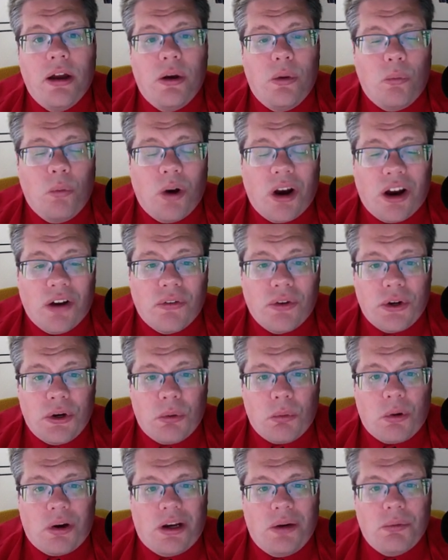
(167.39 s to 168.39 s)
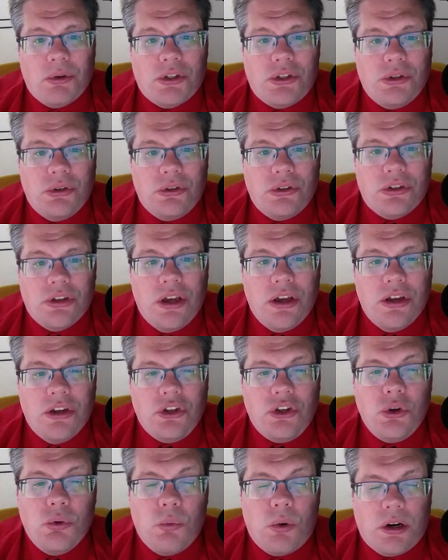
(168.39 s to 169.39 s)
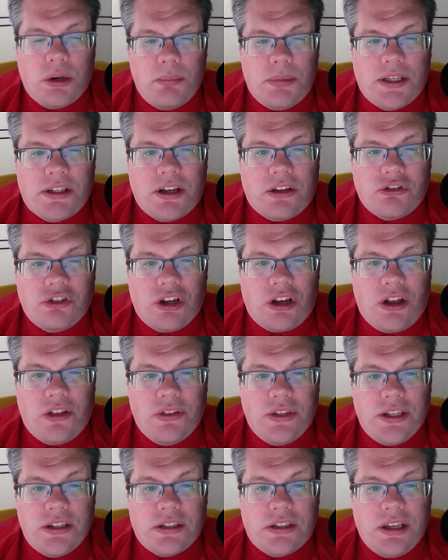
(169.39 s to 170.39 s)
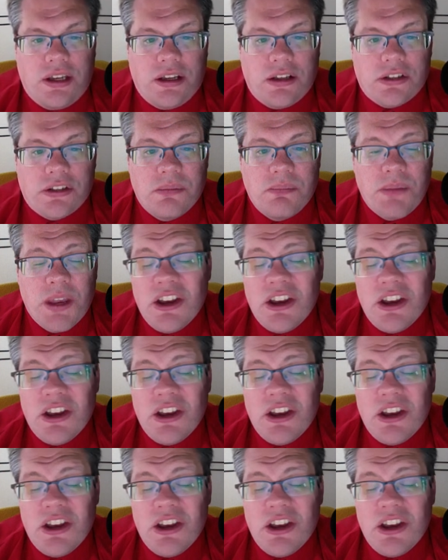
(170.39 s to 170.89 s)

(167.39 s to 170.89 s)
Wherever you're working with students, you want to be touching on these things.